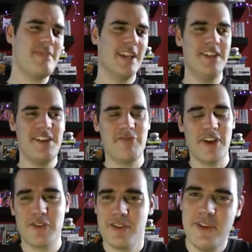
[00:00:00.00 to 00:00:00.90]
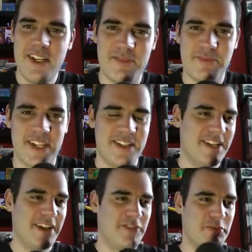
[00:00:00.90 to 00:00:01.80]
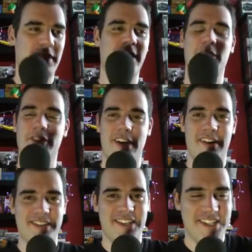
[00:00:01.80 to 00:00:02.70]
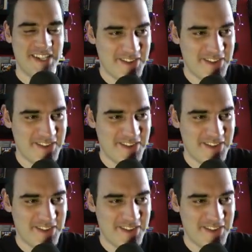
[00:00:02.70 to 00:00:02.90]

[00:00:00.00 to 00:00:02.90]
This is running on the medium setting. If you're playing it on the hard setting,